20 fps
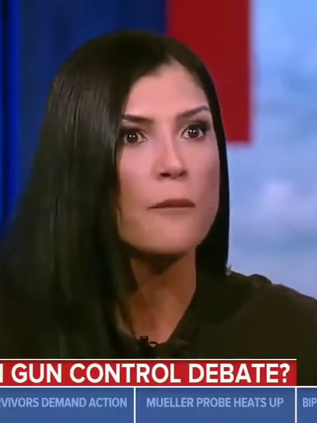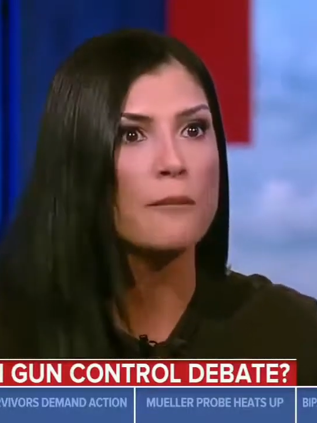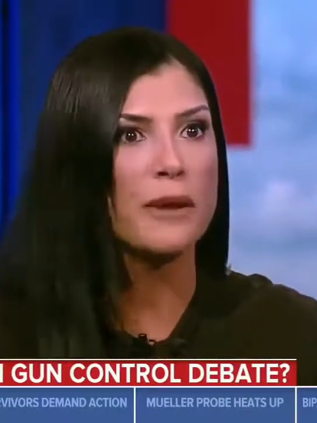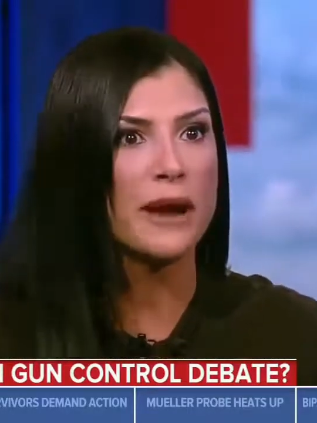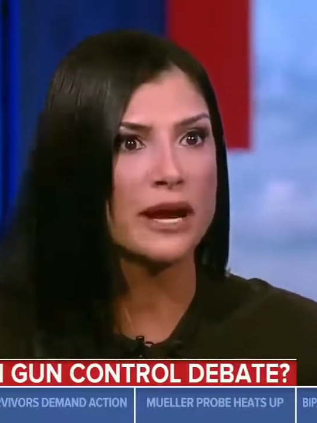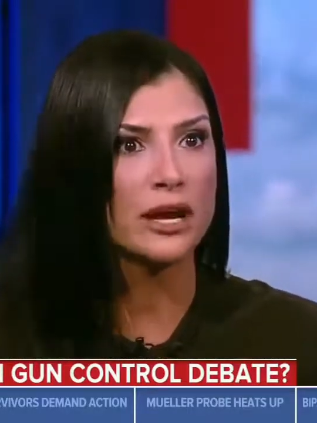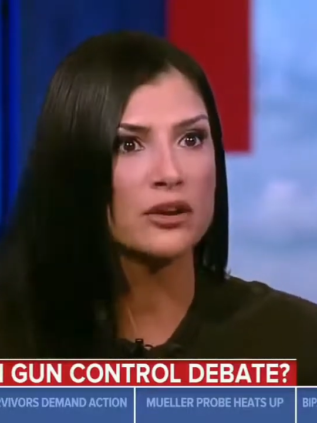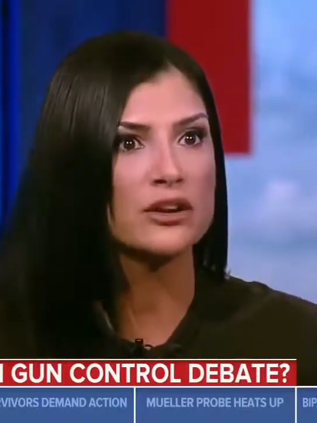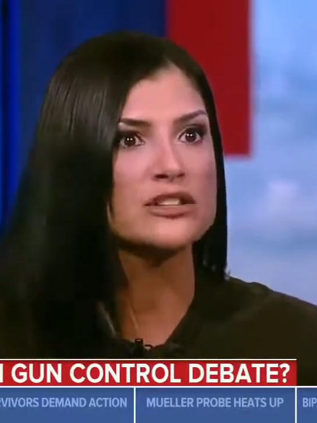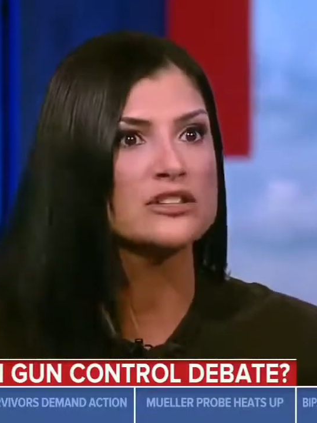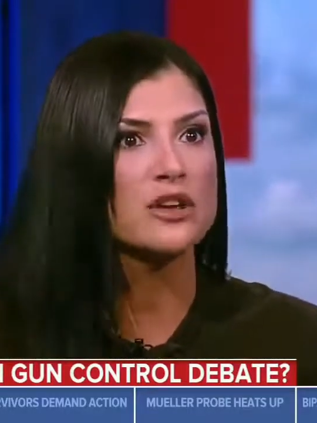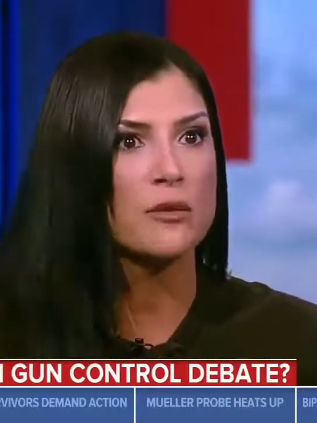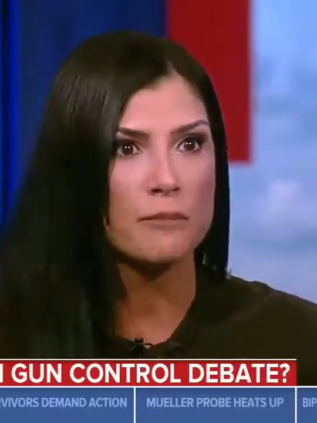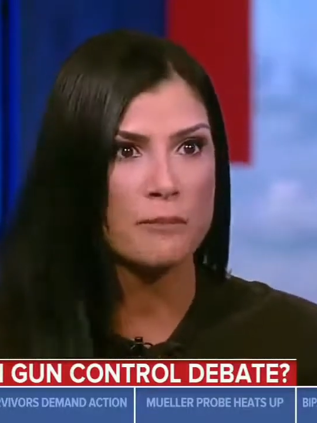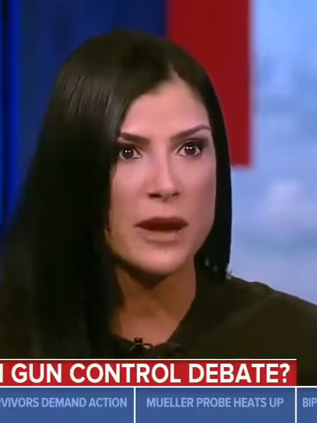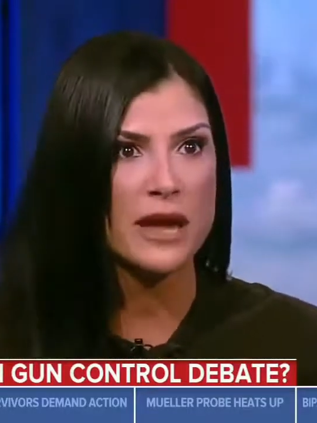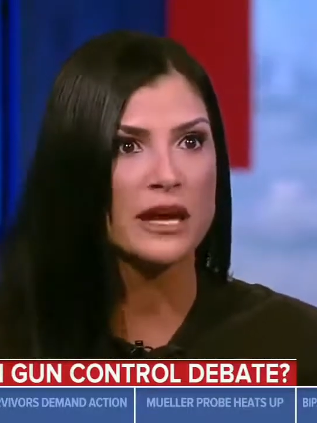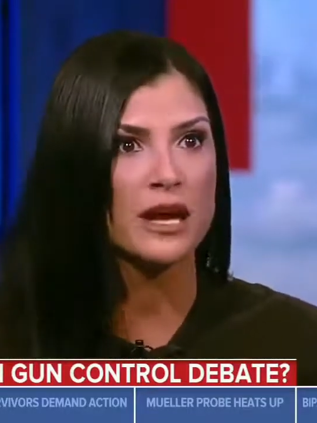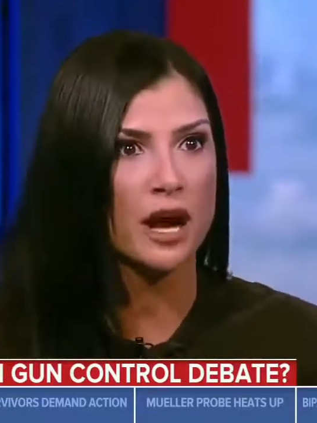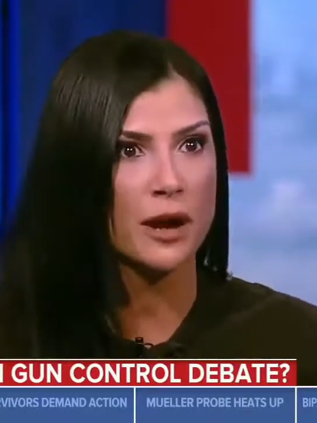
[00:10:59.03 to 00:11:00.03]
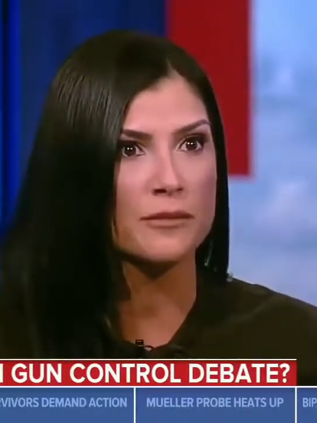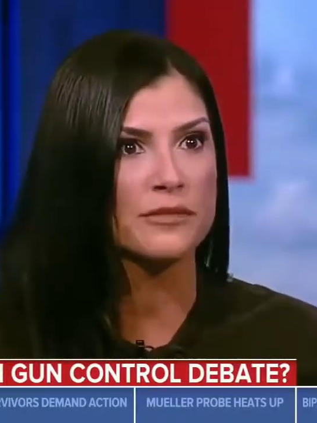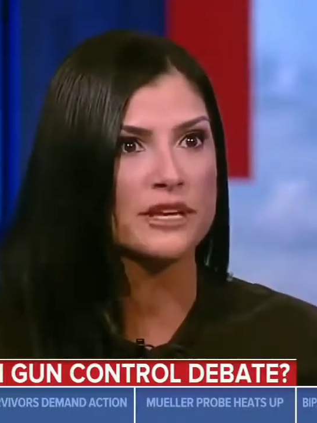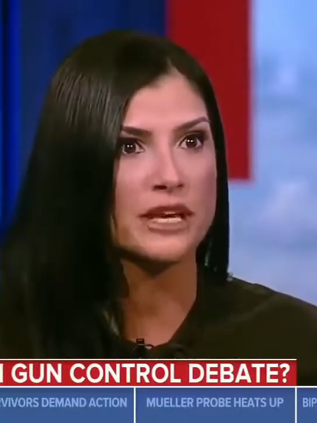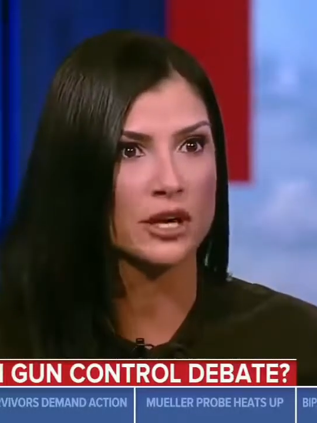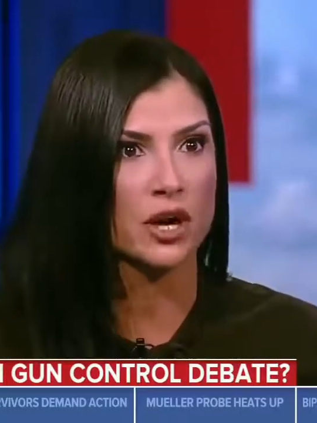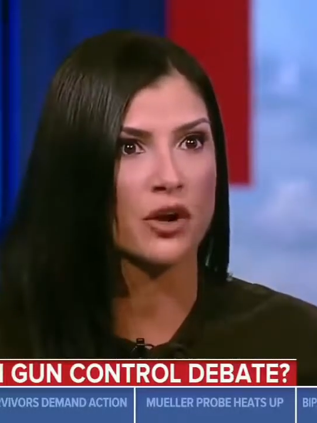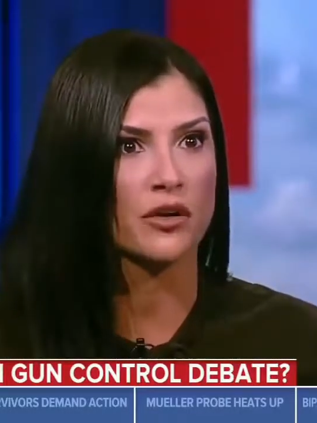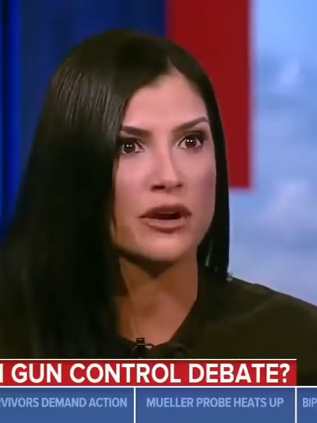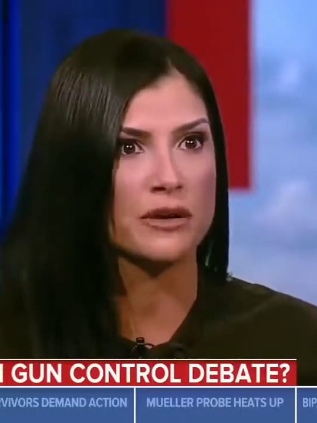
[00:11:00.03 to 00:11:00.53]
Parents make up
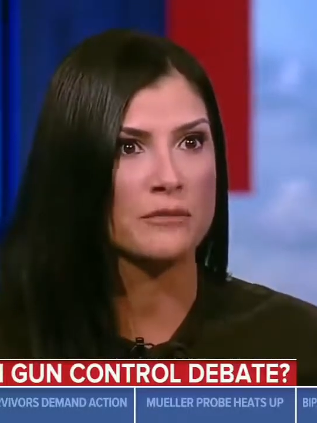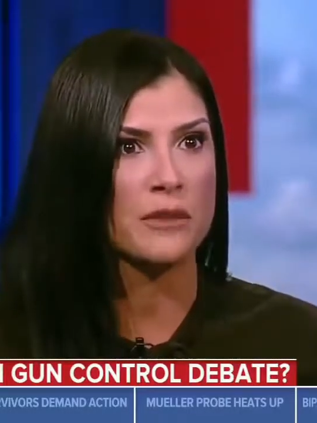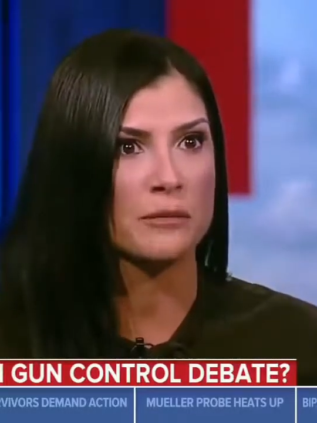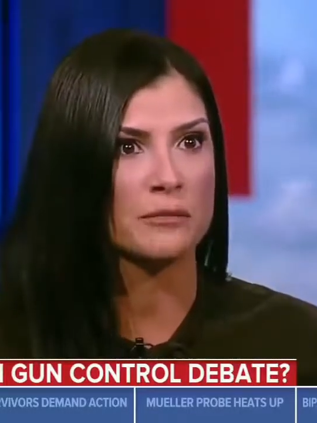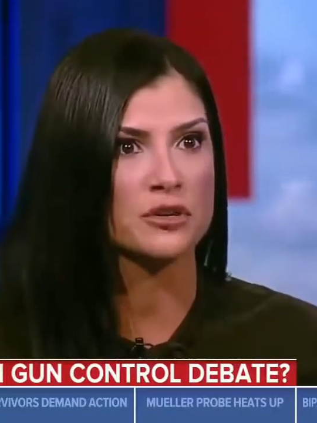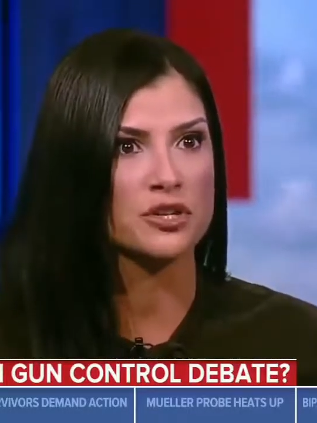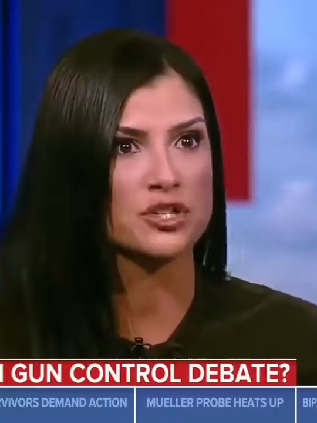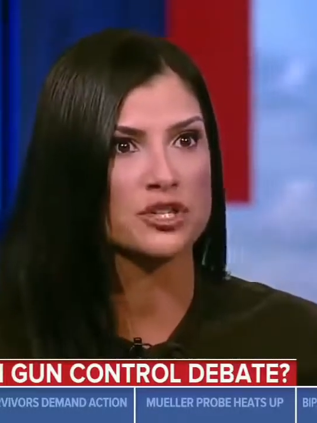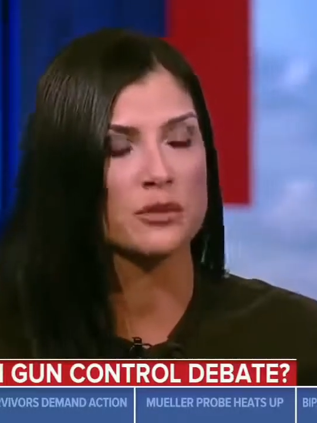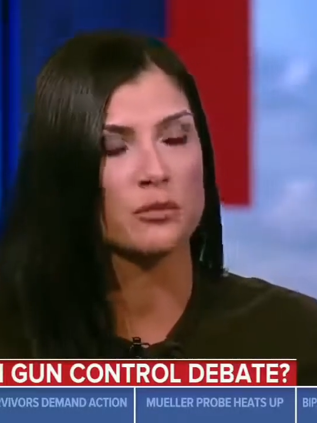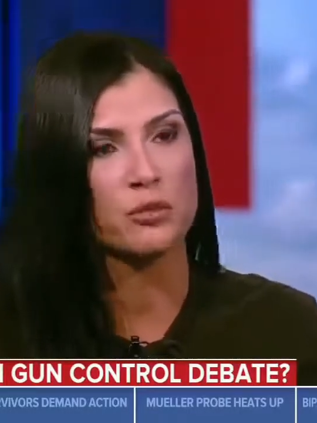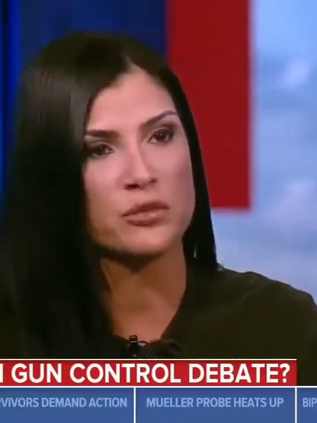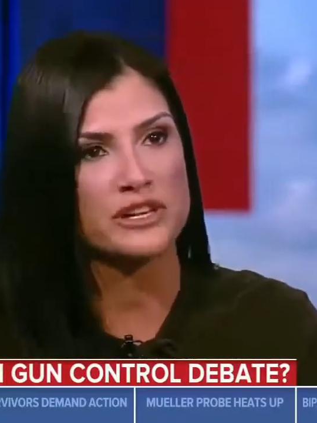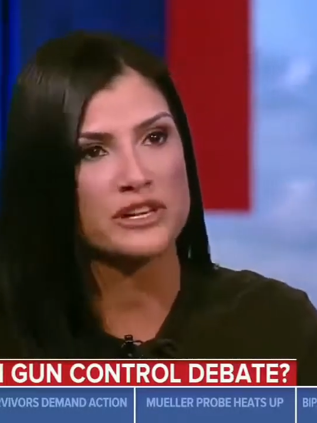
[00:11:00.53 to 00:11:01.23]
the NRA membership.